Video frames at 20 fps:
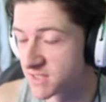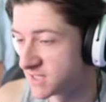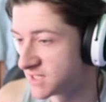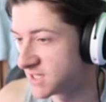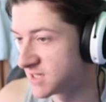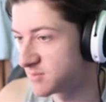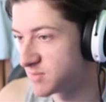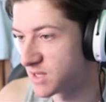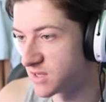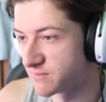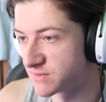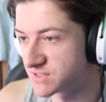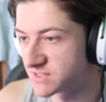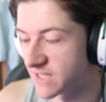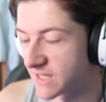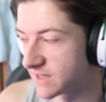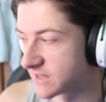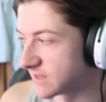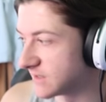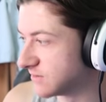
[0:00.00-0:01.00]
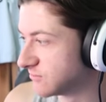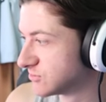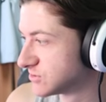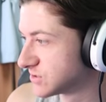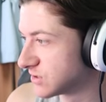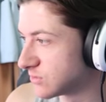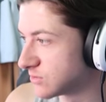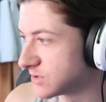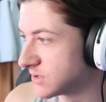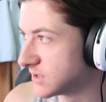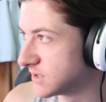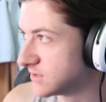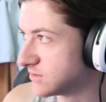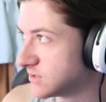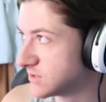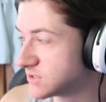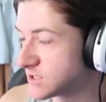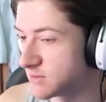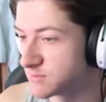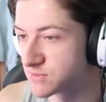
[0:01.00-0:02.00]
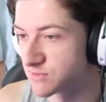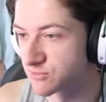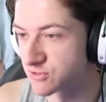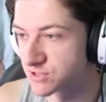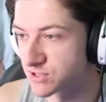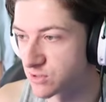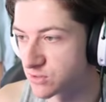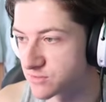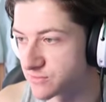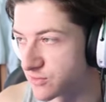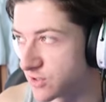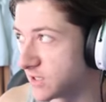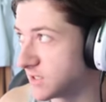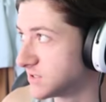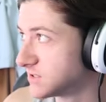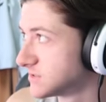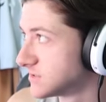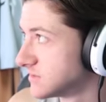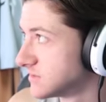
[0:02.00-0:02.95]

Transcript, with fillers: Bit of a stinker in, result, uh, in terms of results for us.